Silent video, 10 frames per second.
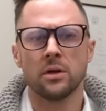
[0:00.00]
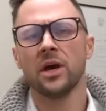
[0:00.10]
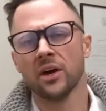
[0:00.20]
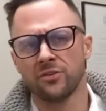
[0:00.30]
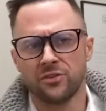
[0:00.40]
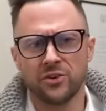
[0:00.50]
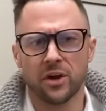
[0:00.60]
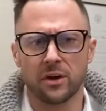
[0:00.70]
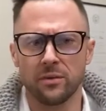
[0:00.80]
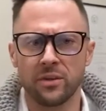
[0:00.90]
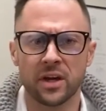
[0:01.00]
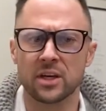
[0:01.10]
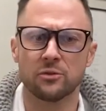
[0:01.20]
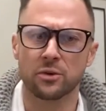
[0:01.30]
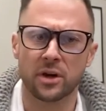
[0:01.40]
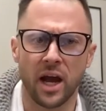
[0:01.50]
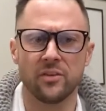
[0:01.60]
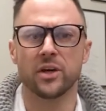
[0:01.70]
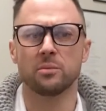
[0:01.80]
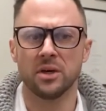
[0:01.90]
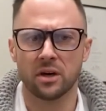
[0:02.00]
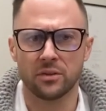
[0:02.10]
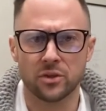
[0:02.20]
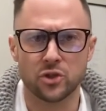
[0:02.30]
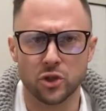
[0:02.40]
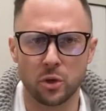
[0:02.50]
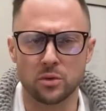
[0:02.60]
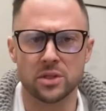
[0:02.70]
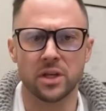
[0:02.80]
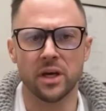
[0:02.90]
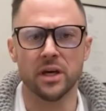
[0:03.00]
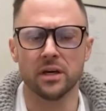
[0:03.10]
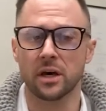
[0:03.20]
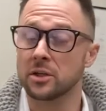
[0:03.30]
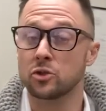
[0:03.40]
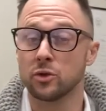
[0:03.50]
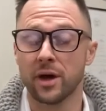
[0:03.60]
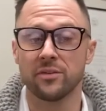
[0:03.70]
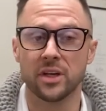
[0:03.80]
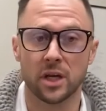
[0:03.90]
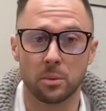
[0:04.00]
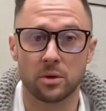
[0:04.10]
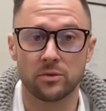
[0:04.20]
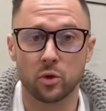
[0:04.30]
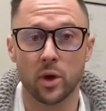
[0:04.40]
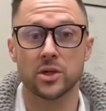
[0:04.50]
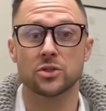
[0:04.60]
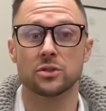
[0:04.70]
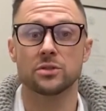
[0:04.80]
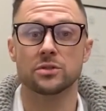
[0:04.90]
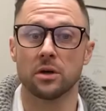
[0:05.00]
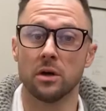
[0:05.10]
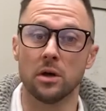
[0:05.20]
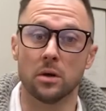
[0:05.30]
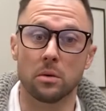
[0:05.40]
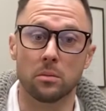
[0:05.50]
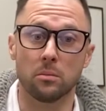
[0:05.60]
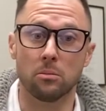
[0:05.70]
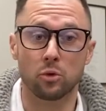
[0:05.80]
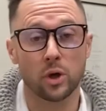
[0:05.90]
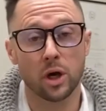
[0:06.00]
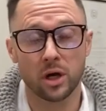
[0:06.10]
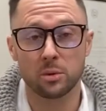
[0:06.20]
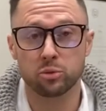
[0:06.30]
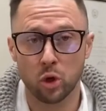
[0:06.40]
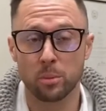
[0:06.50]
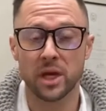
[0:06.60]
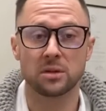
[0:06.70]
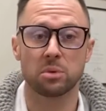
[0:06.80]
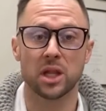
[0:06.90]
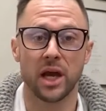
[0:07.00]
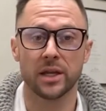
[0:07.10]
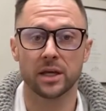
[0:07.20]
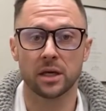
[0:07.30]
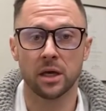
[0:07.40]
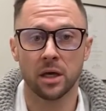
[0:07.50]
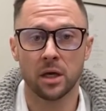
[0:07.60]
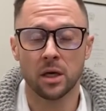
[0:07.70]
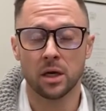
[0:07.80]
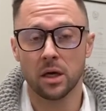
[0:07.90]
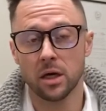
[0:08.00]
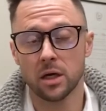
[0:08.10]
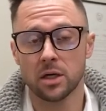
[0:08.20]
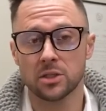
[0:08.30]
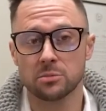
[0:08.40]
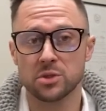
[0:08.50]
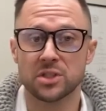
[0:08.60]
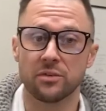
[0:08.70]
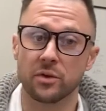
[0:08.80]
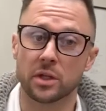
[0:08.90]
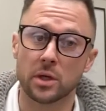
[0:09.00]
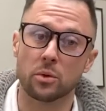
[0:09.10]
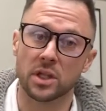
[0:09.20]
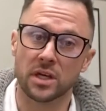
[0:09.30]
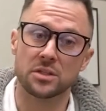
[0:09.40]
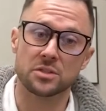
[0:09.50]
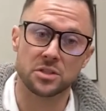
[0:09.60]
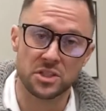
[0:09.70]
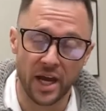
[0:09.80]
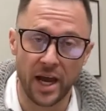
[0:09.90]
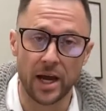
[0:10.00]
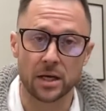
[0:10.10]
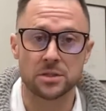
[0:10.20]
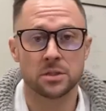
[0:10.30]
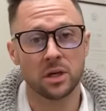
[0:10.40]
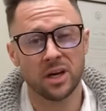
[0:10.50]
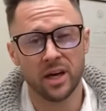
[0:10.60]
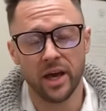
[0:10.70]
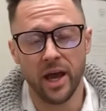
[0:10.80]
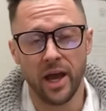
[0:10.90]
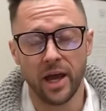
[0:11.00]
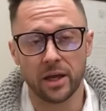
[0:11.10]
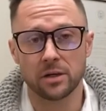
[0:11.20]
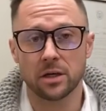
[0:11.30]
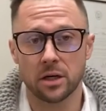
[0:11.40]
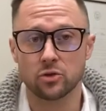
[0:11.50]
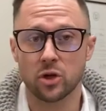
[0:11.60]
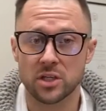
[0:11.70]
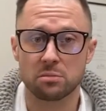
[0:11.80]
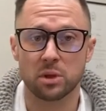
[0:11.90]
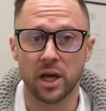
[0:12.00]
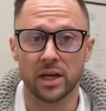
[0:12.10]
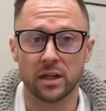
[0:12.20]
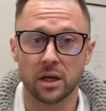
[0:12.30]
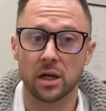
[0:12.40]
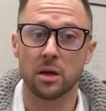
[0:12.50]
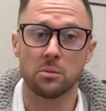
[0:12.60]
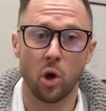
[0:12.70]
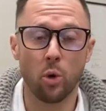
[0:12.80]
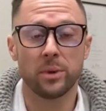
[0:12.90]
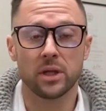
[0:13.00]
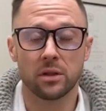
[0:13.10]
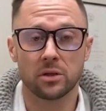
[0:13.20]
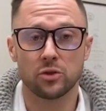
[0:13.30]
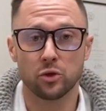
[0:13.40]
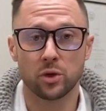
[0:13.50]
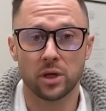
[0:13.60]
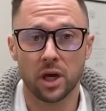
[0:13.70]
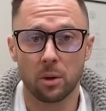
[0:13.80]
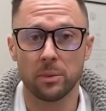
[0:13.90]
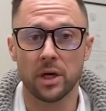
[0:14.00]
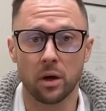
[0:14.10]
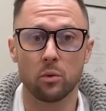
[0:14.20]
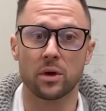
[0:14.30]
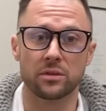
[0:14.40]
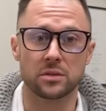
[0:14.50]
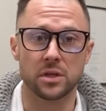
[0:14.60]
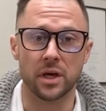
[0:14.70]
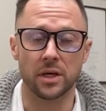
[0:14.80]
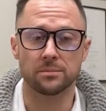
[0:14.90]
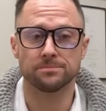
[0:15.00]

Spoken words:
Yes, Jared, thank you for having me on the show today. I do have a number of questions regarding probate planning, specifically related to tax and trust planning that I'm hoping that you can help me out with today.